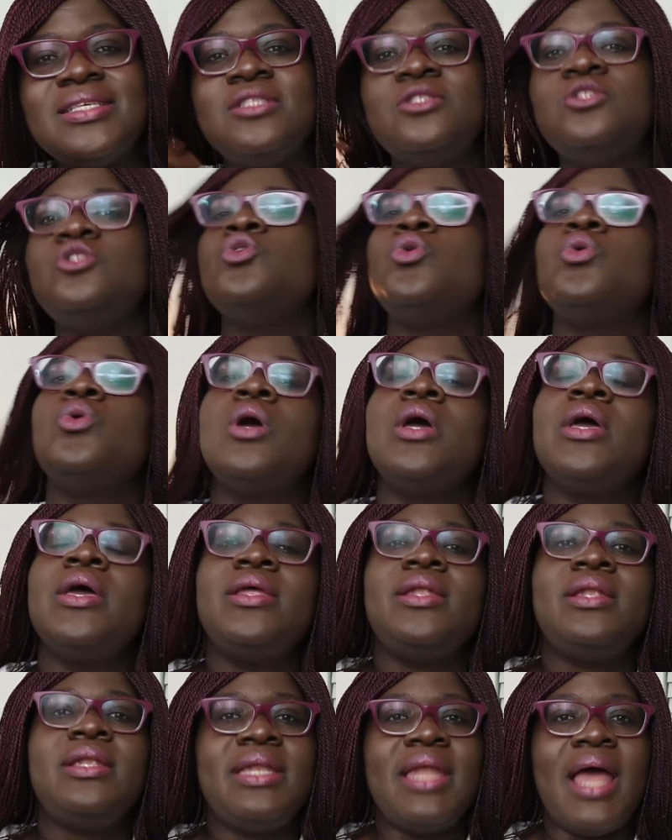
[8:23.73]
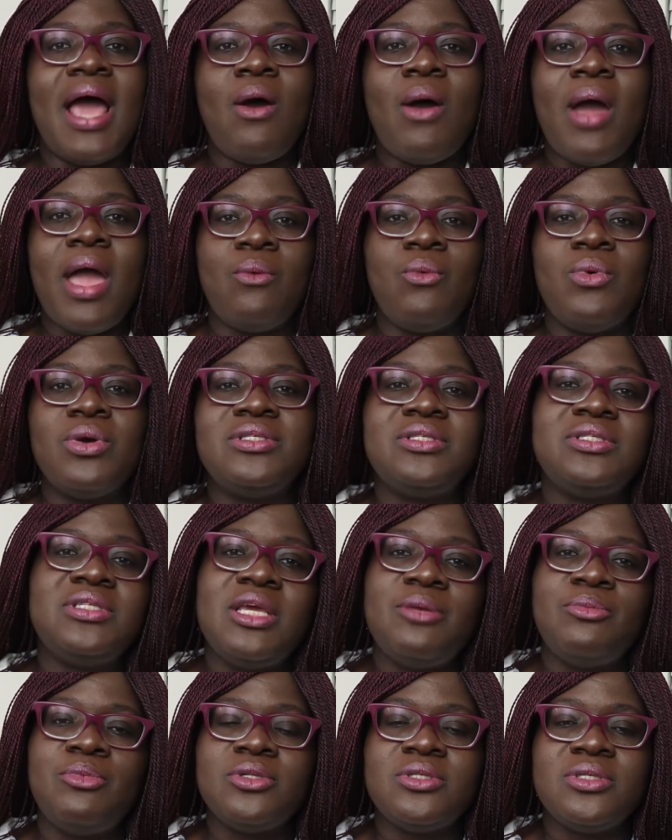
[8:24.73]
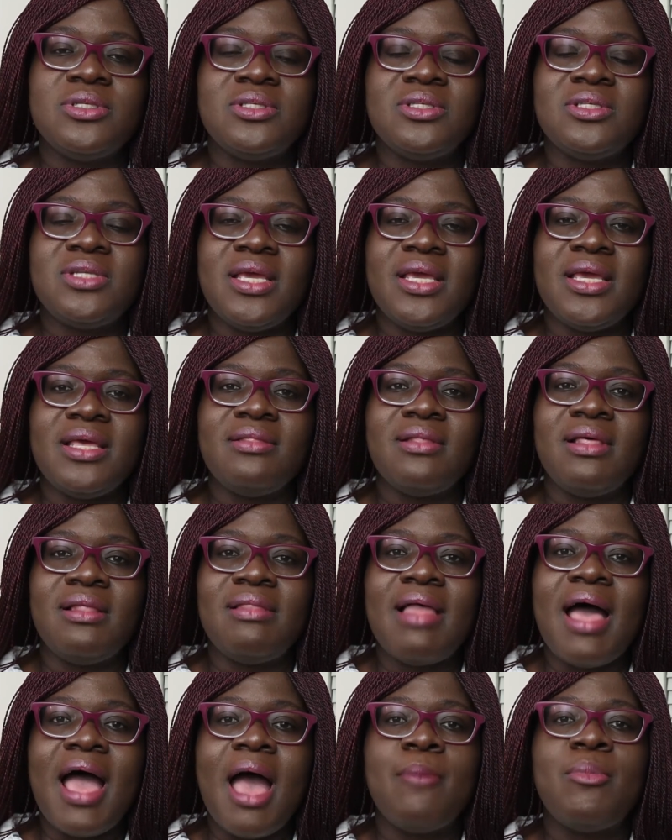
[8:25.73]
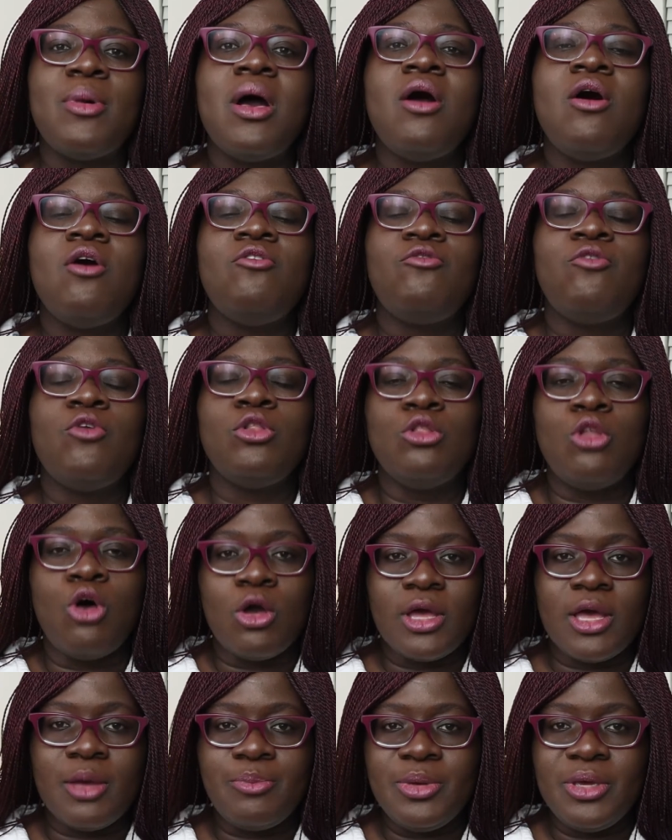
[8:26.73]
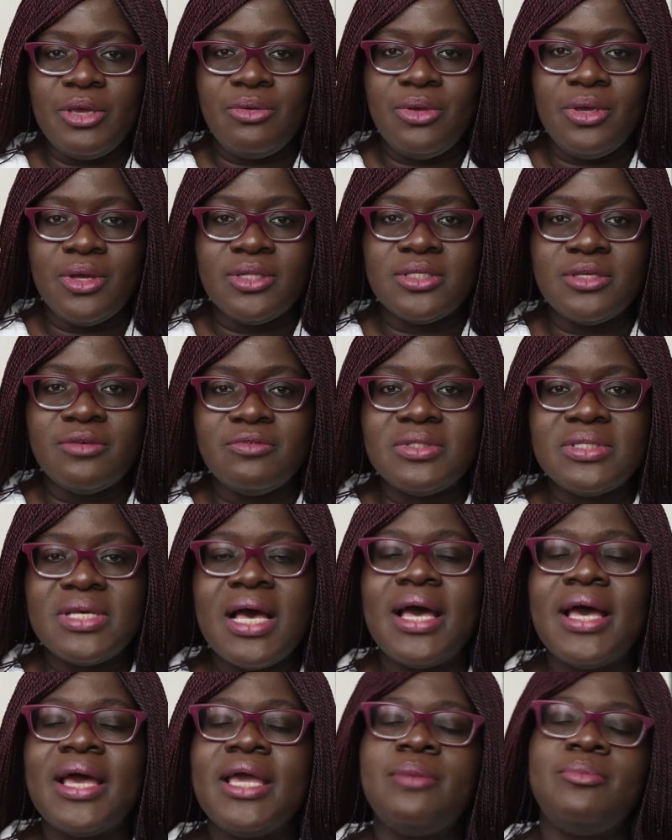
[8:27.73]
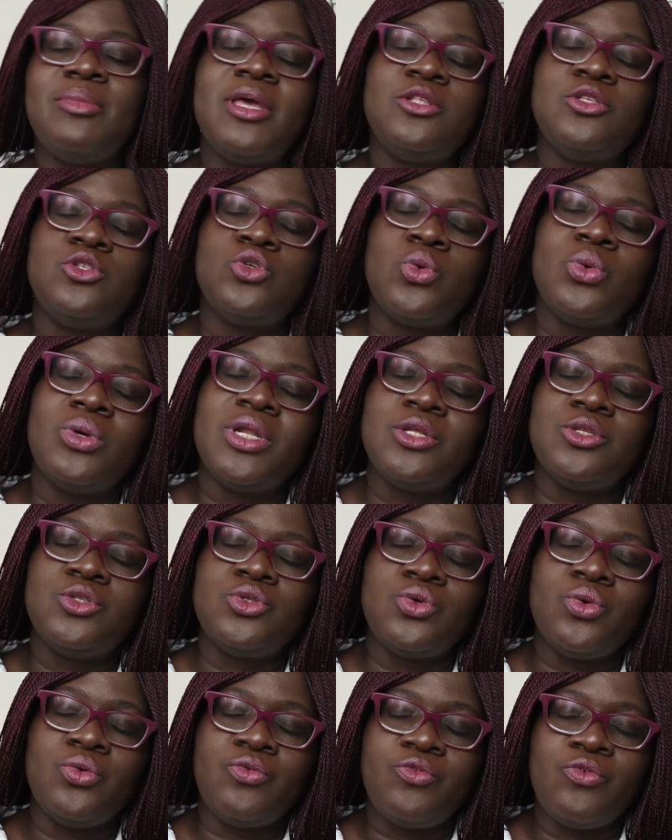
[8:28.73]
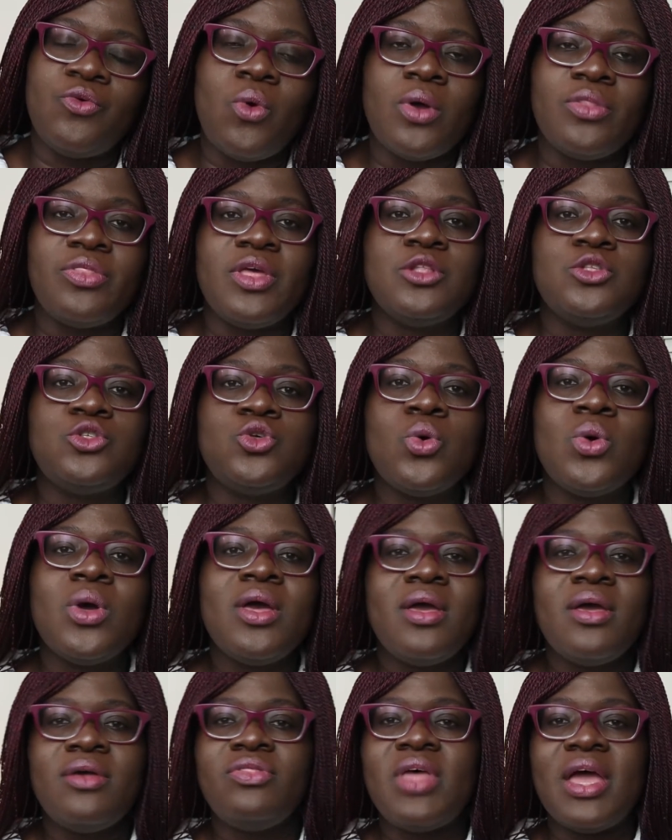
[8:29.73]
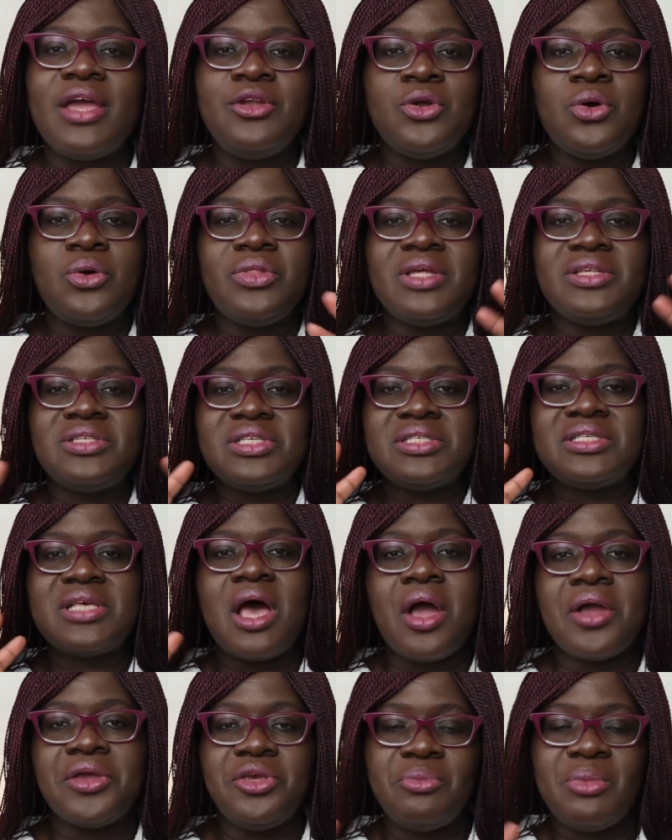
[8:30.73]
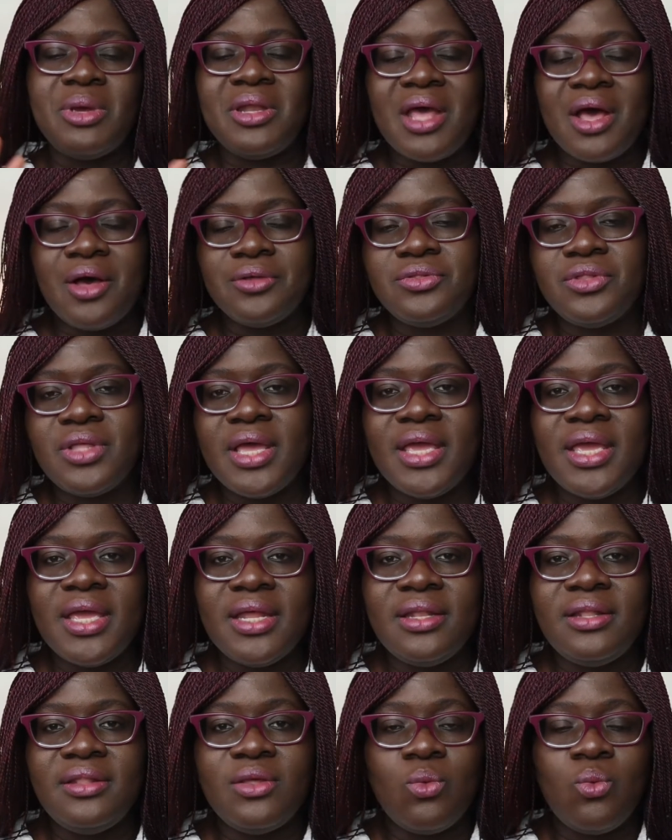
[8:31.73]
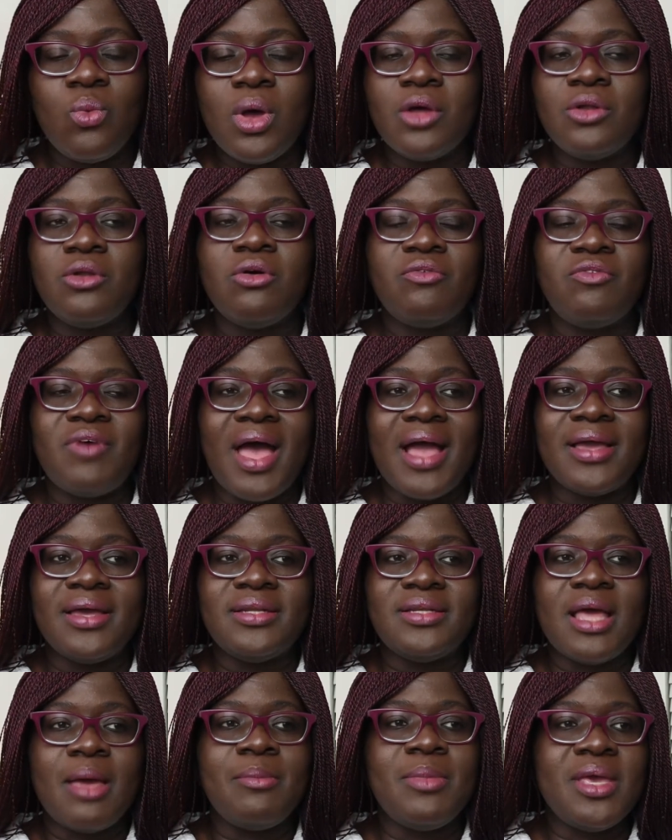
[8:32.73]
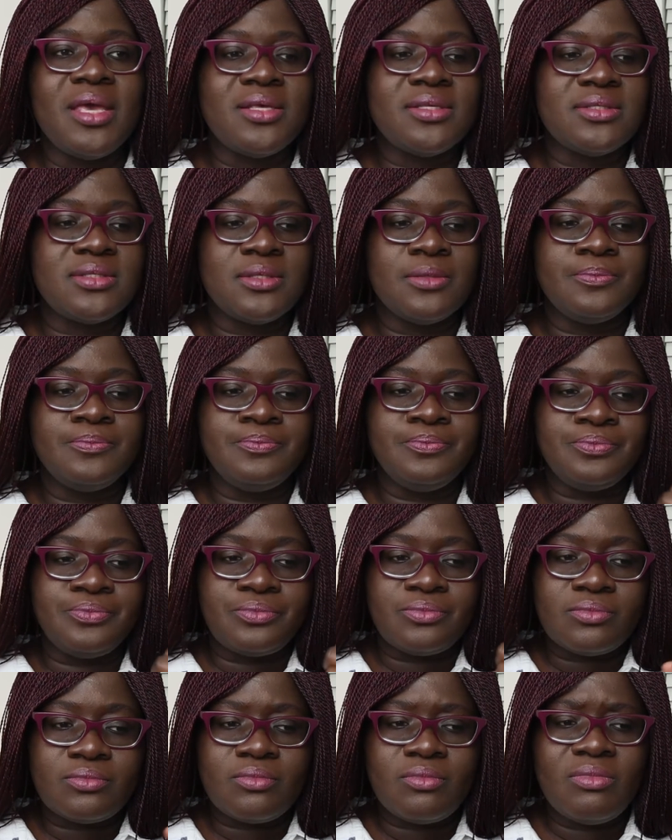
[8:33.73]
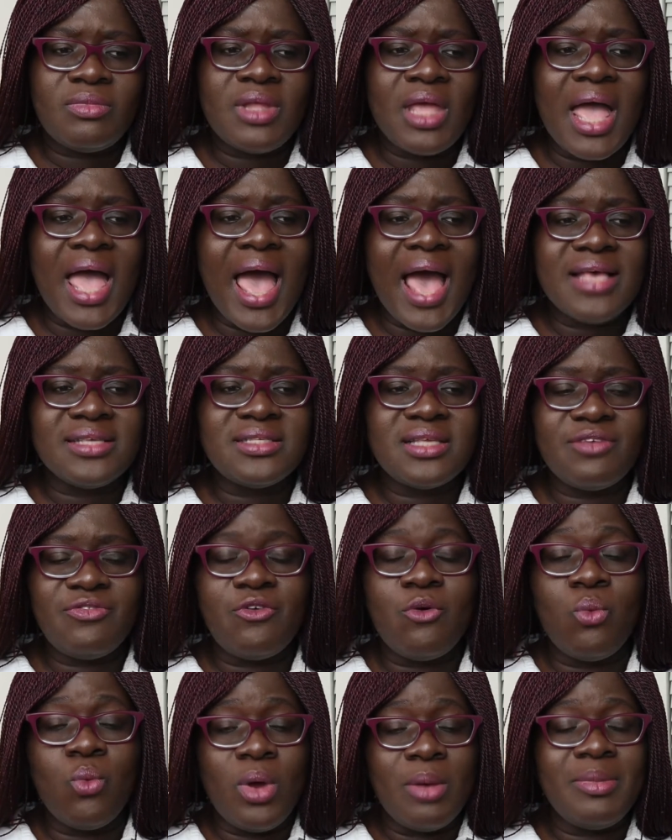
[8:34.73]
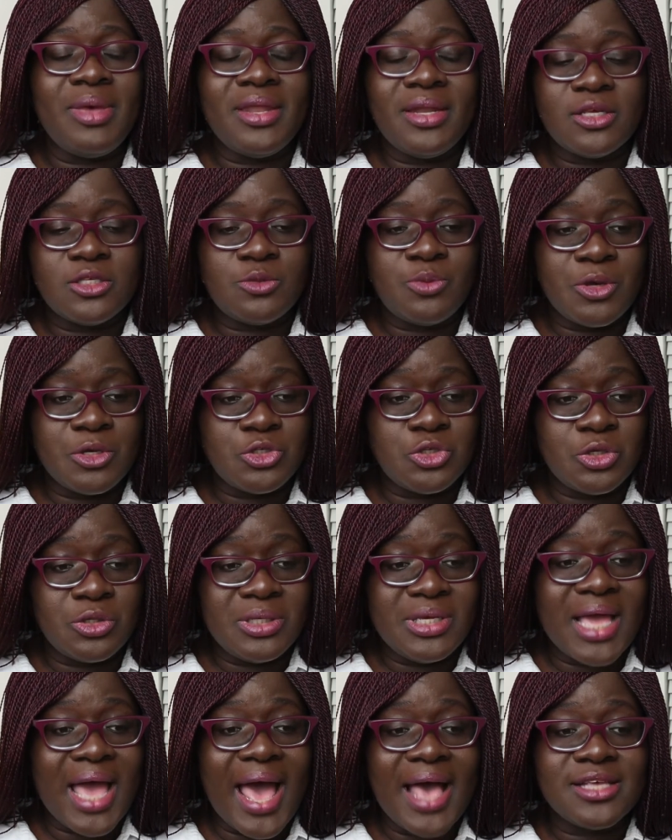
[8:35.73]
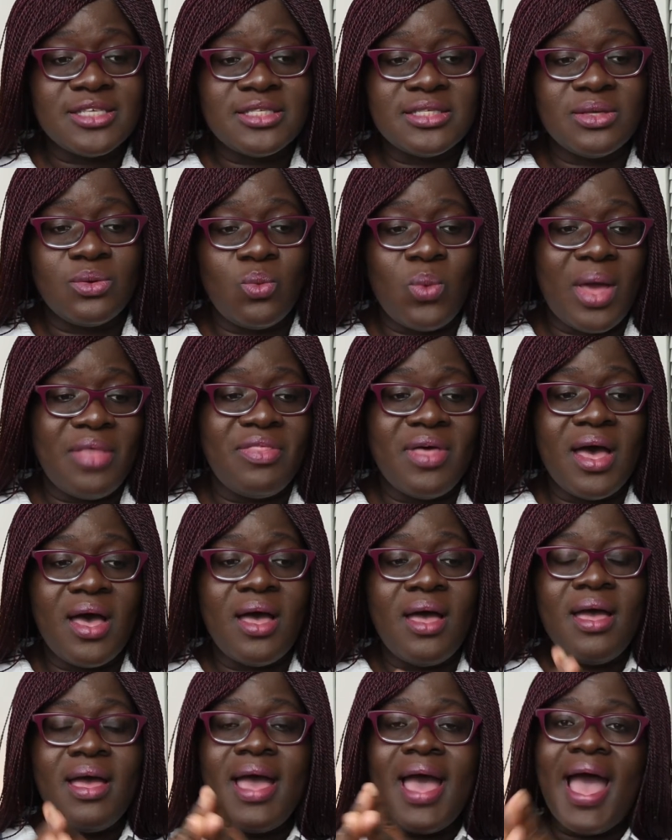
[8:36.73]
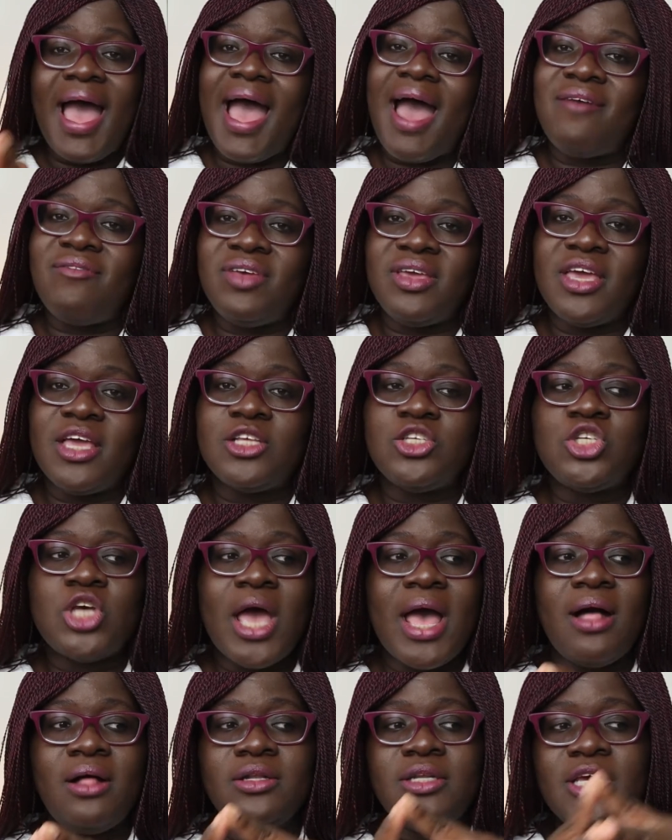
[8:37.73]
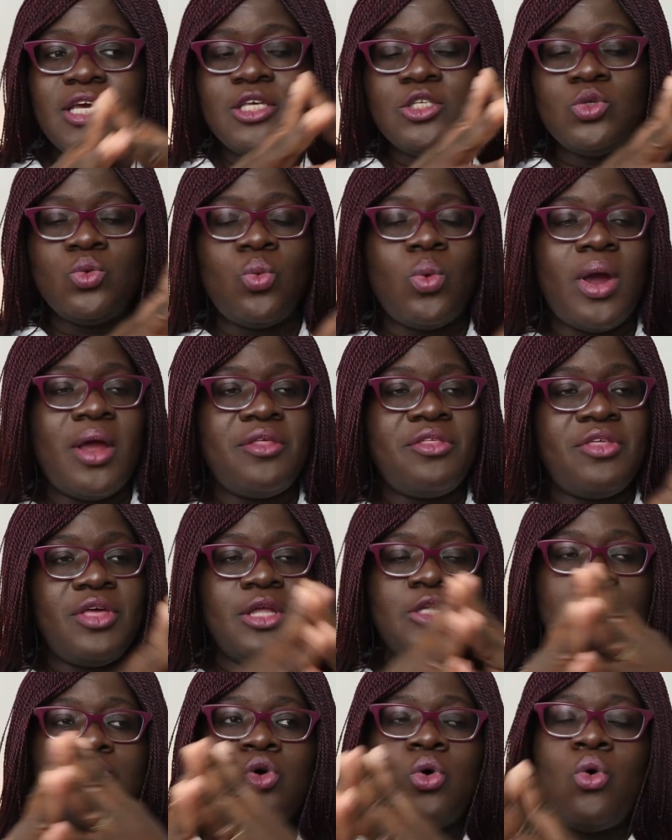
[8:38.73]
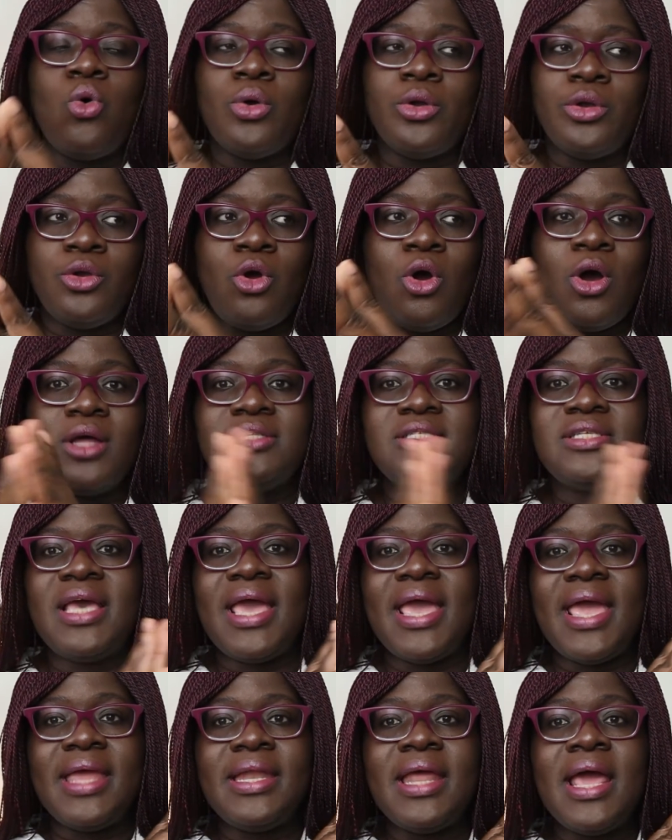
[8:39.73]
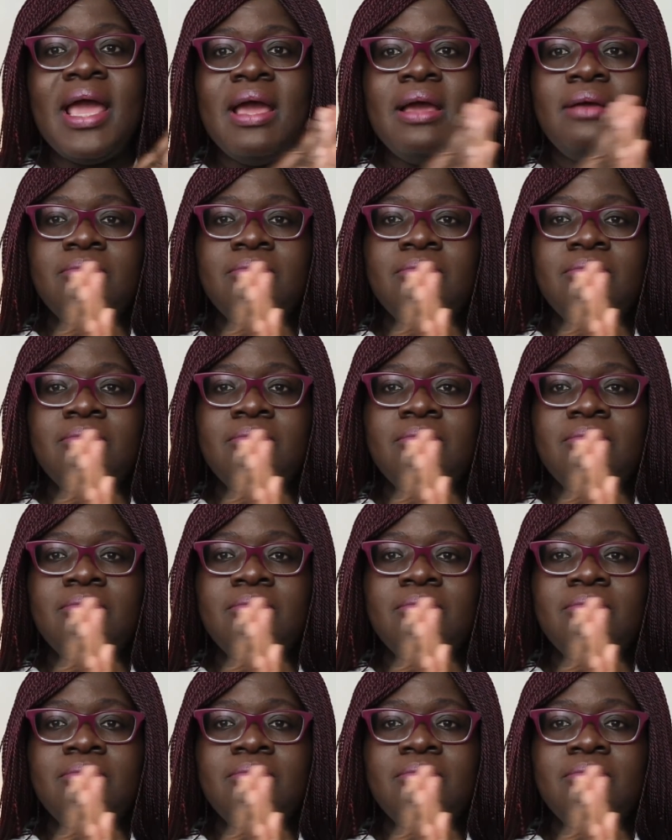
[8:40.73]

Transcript: And so now I wasn't able to stay in the lab for longer periods of time and so on and so forth. And so I know there's this argument out there in the world of academics as for women especially as to whether having a child is worth it or not and